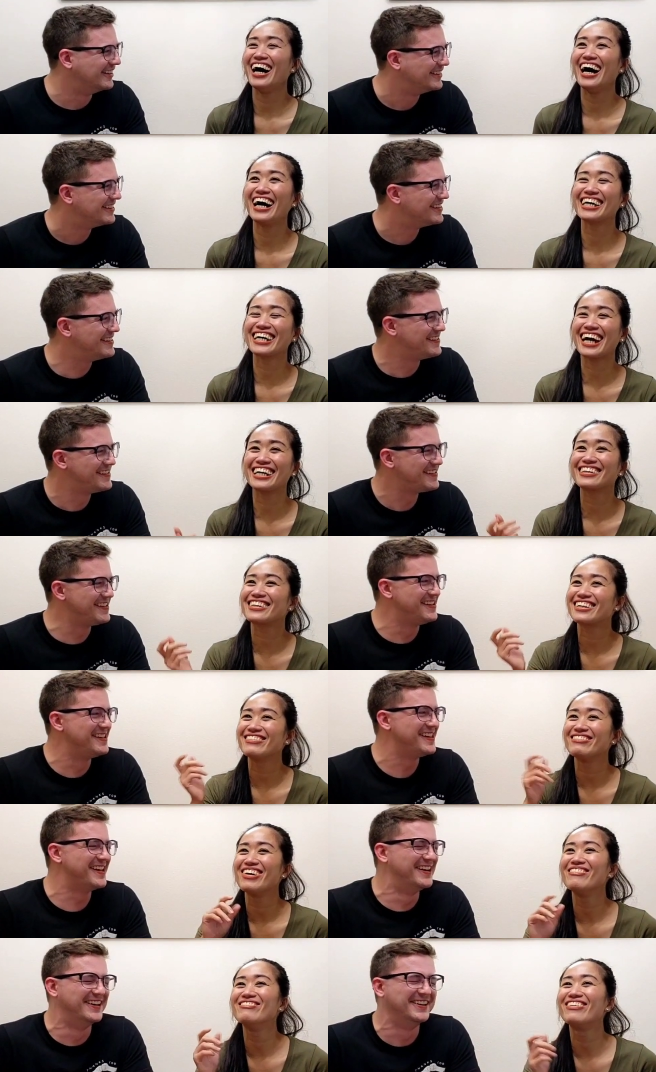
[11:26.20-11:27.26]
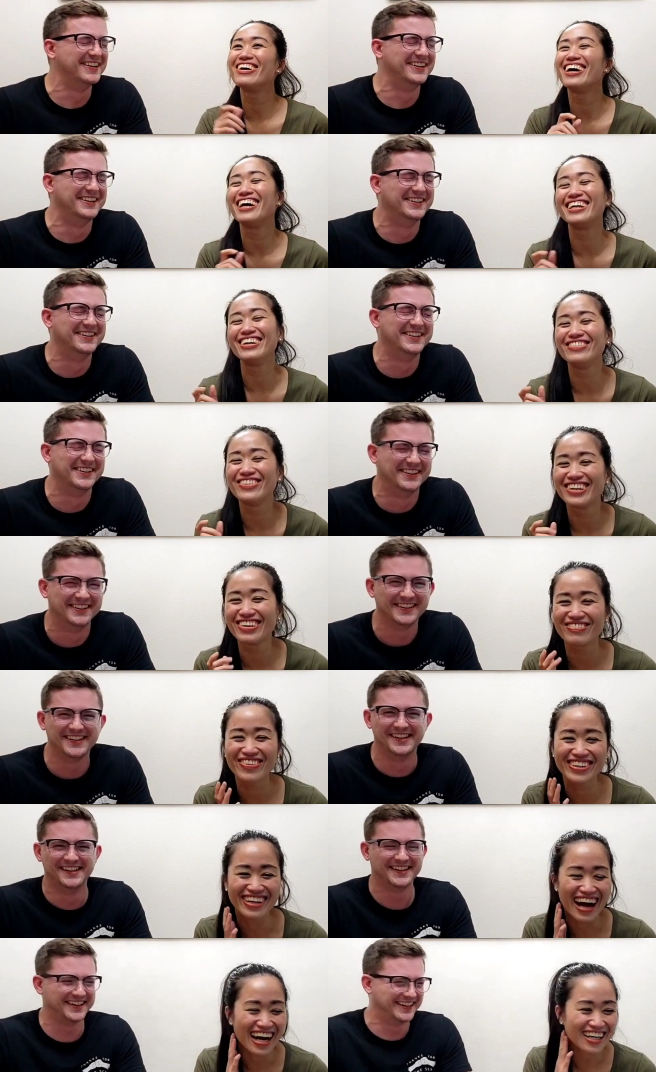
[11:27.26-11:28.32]
Speaker 1: I can't remember any
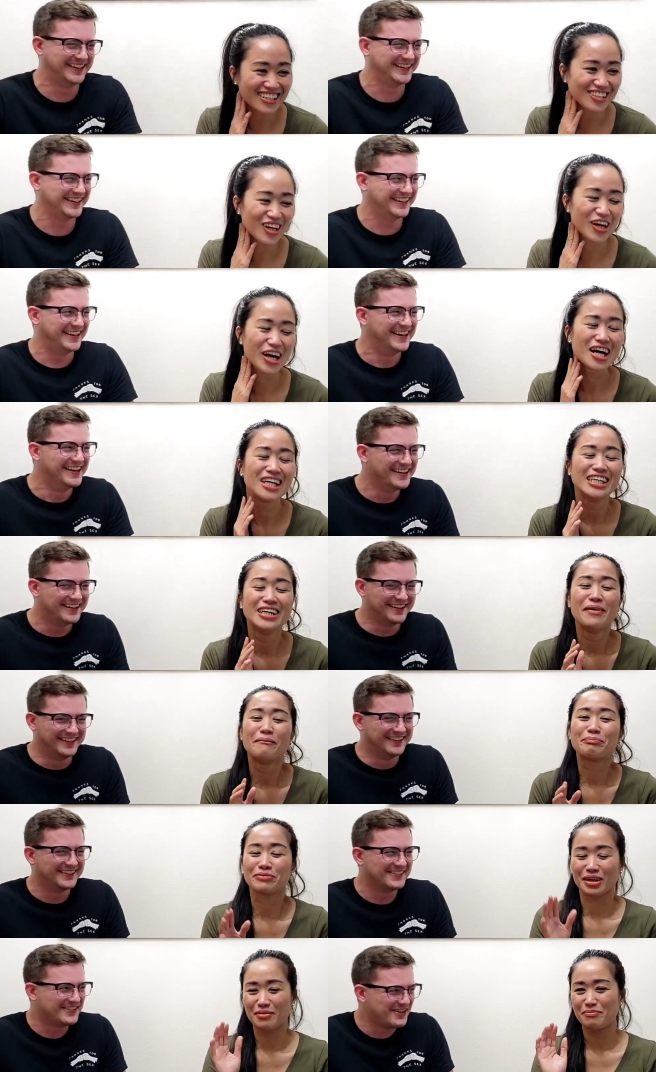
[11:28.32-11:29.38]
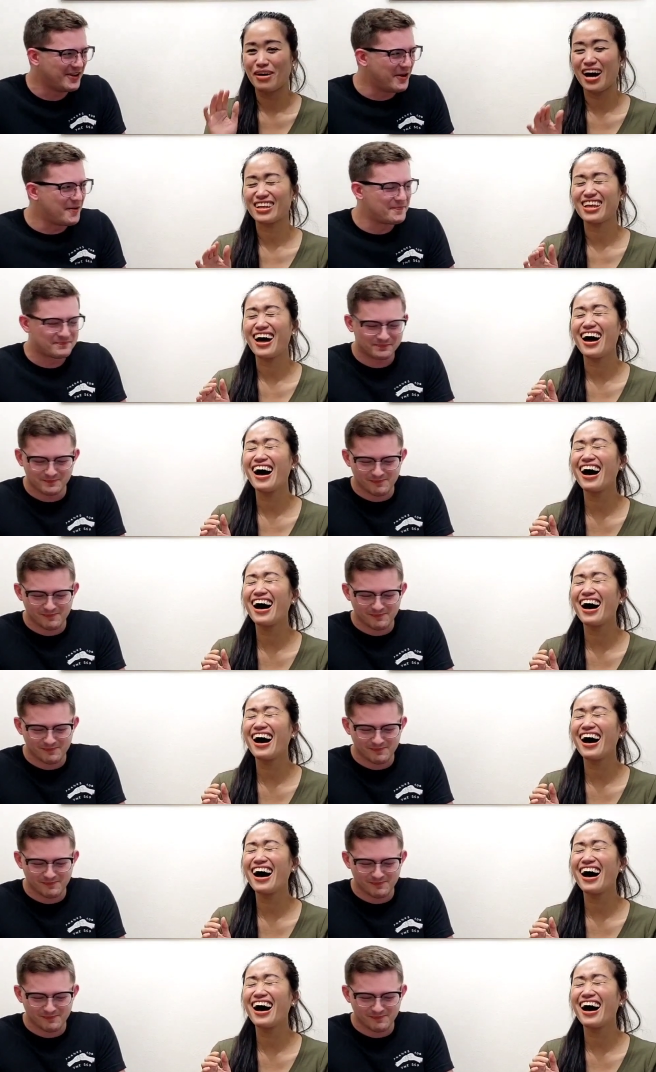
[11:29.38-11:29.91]
Philippine actor, but